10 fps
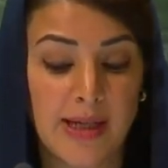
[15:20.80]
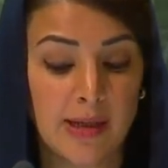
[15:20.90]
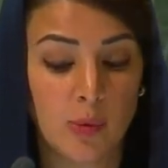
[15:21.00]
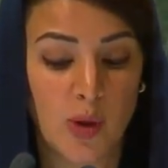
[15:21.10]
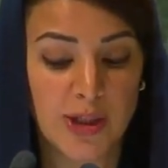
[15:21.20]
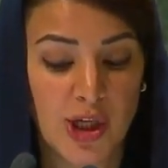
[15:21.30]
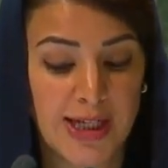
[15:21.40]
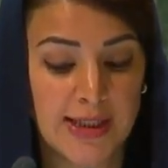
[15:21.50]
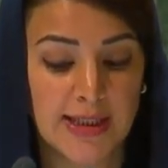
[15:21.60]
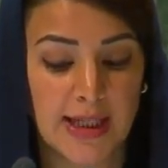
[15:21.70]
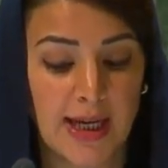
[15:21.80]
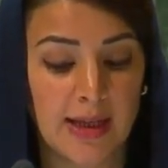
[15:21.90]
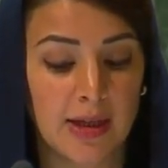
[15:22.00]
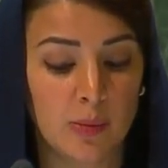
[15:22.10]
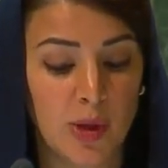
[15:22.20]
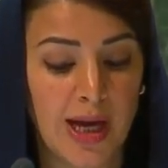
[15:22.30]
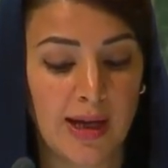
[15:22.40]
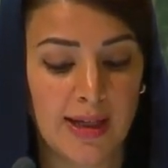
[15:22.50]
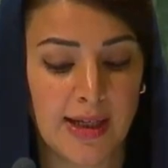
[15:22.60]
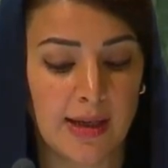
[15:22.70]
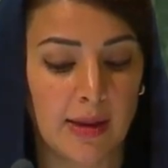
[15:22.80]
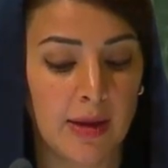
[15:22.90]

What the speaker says: By addressing climate change,